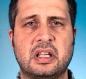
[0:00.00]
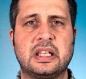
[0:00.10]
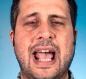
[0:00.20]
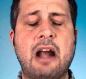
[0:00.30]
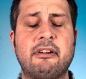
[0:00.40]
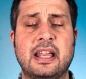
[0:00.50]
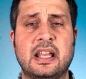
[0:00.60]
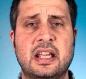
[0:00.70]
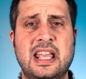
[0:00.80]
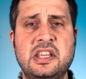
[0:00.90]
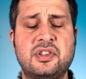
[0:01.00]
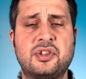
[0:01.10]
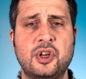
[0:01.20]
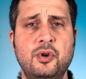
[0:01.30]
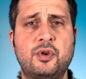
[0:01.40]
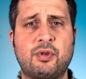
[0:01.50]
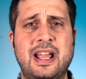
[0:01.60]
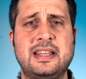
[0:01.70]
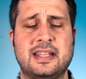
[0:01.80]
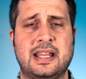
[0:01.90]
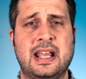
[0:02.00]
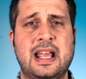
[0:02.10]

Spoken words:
Gary is too crazy.